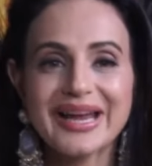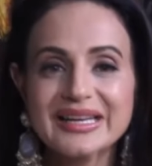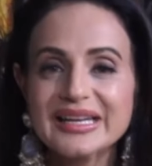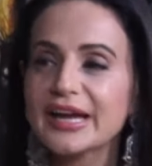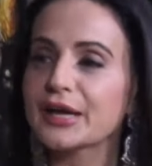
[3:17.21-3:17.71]

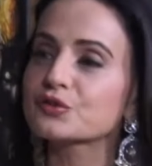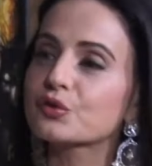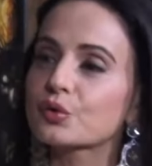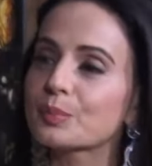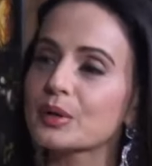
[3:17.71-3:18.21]
any age
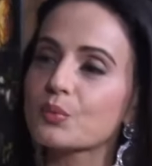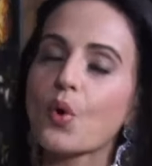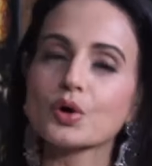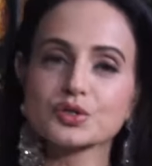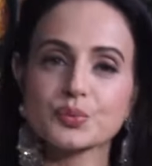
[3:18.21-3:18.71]
group and
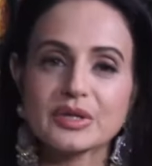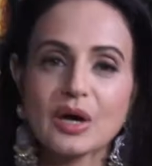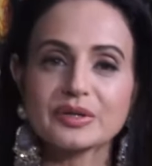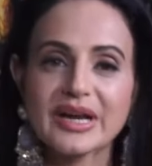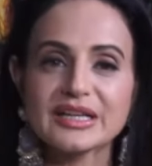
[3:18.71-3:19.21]
watch
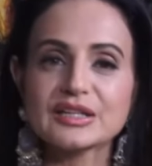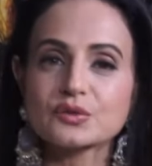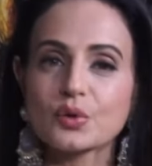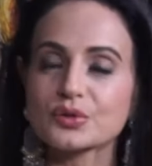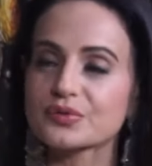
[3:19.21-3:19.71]
without any
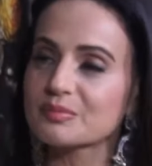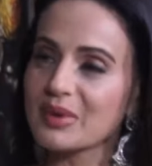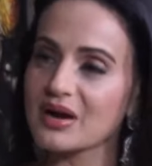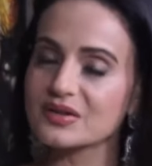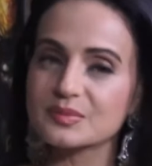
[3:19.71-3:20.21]
sort of
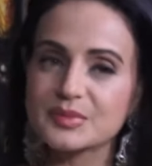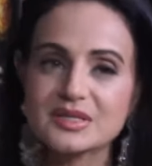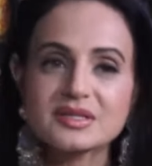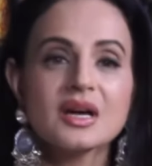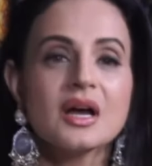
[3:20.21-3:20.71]

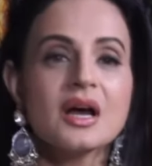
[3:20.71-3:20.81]
embarrassment.